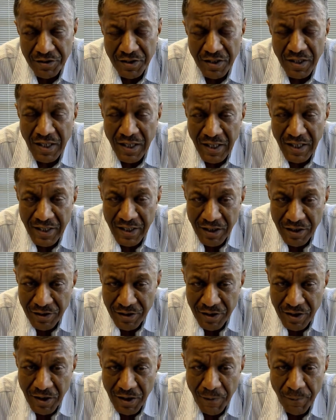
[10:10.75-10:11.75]
The higher
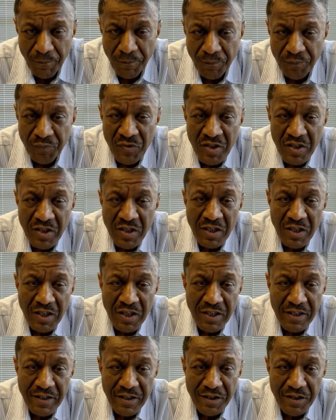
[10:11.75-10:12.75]
the
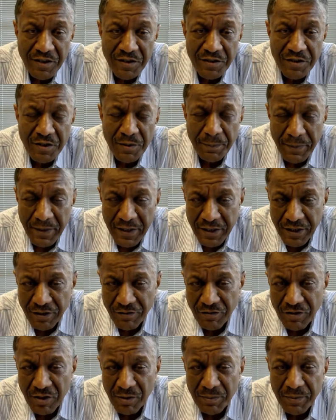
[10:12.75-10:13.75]
clearance, the better
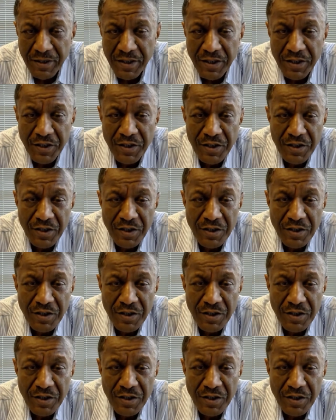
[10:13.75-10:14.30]
will be